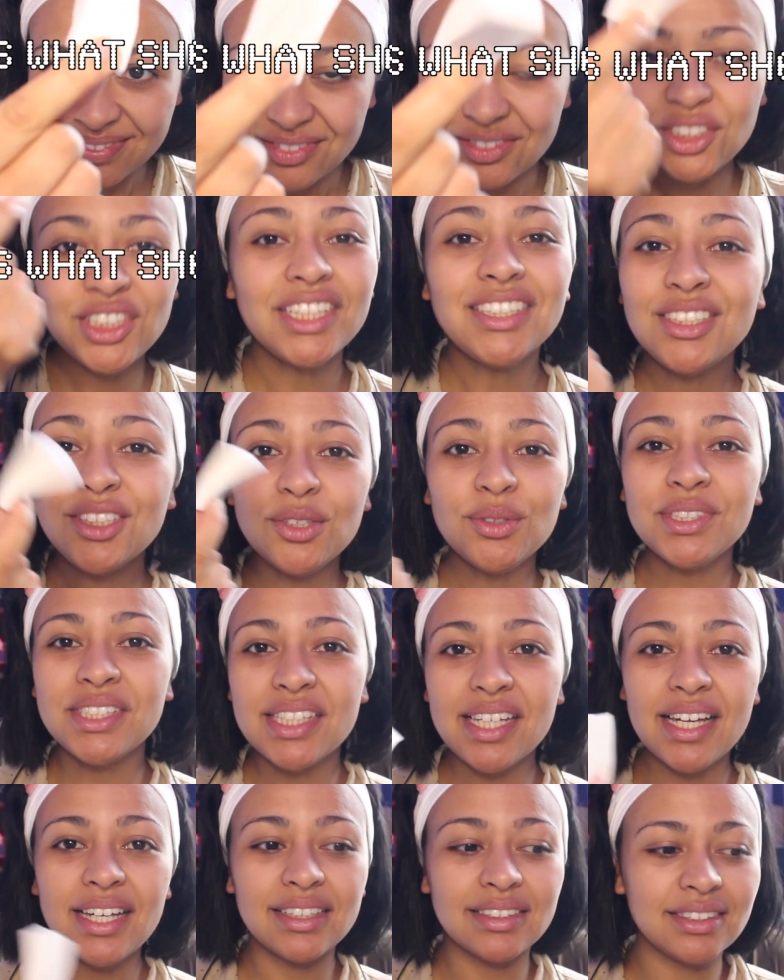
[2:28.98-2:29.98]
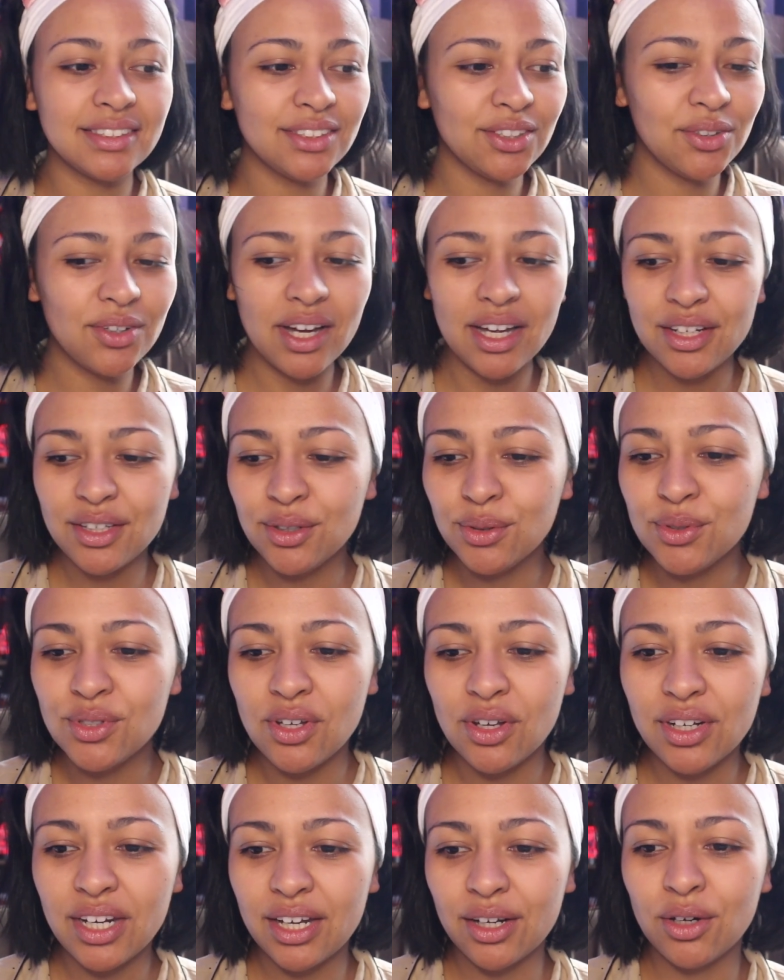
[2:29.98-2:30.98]
Just use this. You don't gotta use
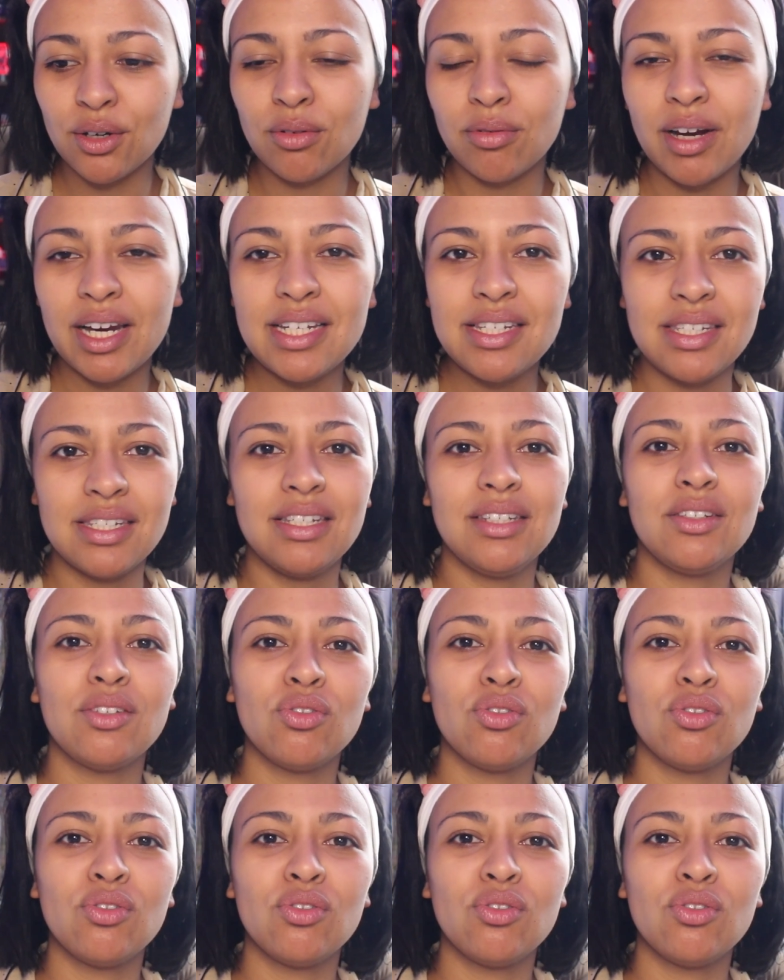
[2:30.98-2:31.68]
all that crazy